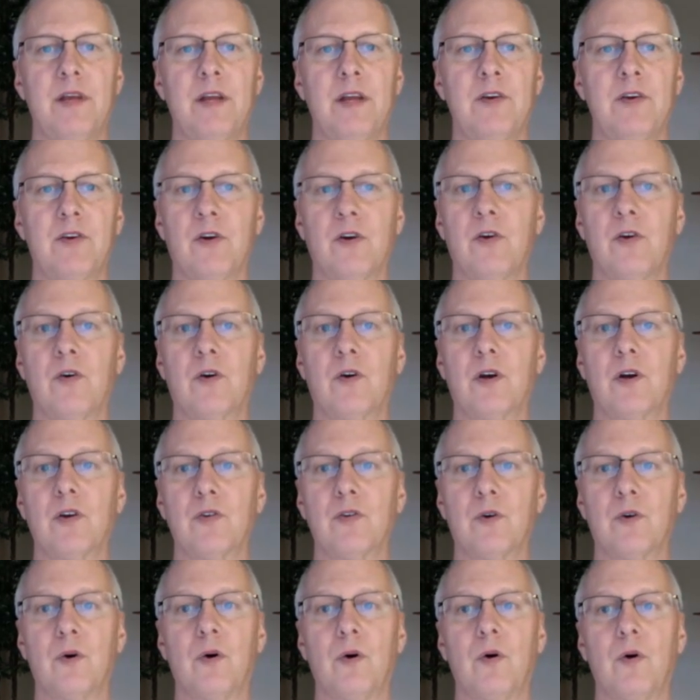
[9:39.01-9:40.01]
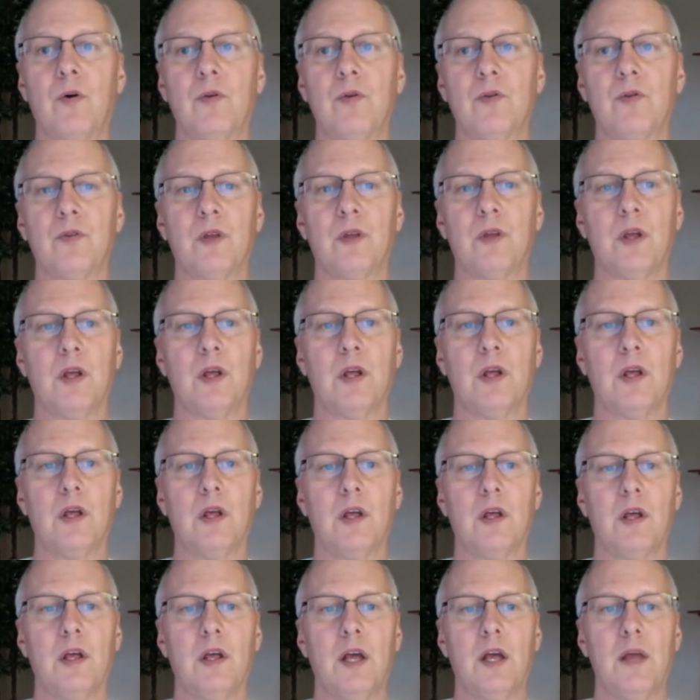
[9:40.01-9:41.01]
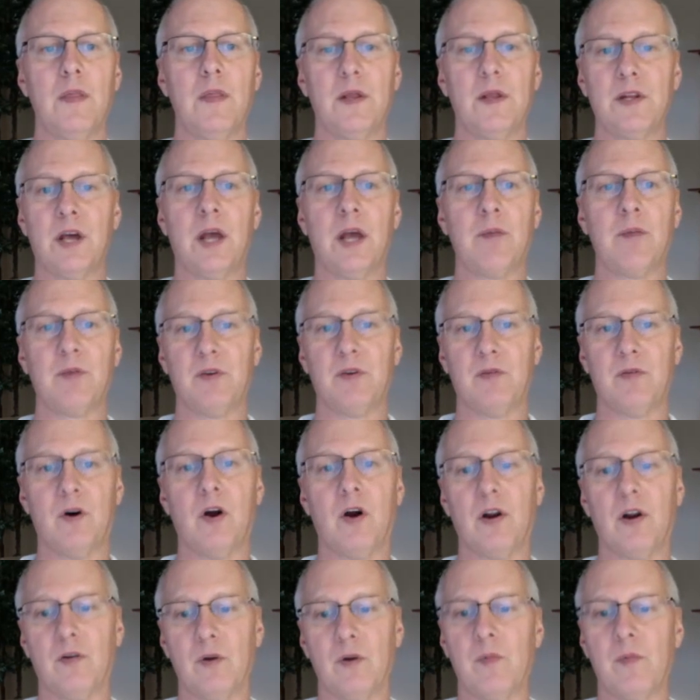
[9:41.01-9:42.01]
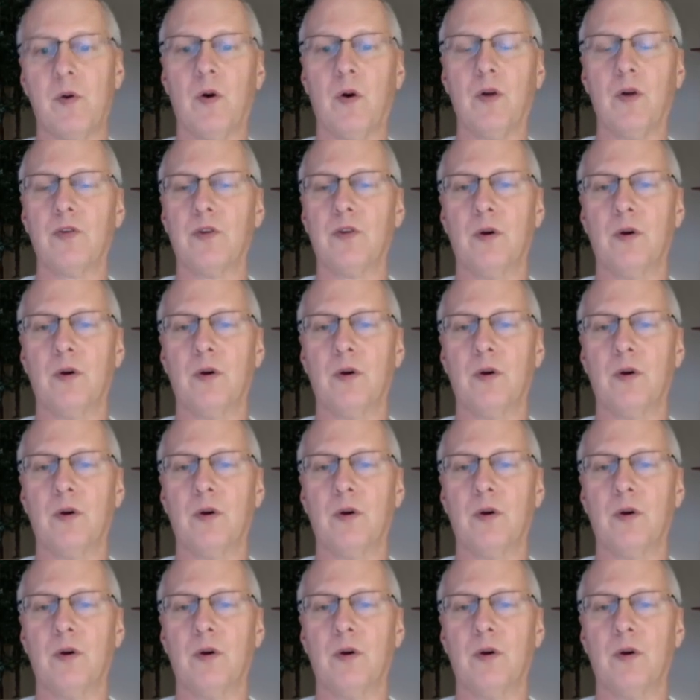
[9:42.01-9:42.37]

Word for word: internal controls and the types of audit reports?